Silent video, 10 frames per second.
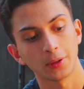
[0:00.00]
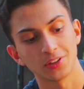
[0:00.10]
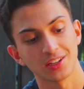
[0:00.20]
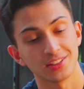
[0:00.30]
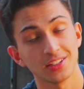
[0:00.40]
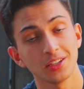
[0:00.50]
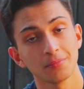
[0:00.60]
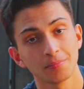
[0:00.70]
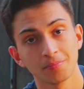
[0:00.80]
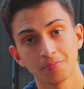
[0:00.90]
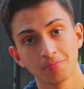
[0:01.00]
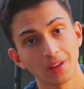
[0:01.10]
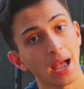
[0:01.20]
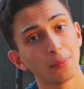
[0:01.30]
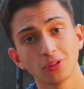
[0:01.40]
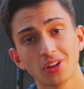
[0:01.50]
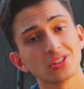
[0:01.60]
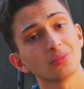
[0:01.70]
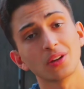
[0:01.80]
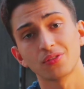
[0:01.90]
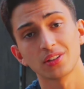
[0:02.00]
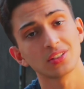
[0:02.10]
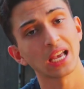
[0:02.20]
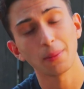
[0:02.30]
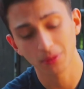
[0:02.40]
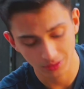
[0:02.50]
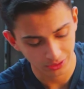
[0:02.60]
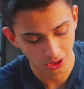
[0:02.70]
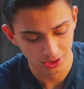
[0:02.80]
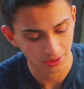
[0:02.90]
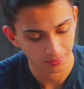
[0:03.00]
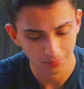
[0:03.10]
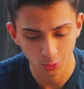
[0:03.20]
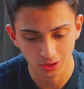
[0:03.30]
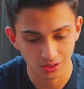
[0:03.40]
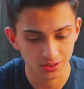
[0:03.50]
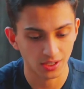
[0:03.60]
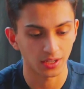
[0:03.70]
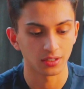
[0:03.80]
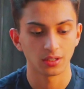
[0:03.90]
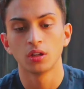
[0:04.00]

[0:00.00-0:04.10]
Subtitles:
As you can see, Apple does it, my friends. Apple does it with the design.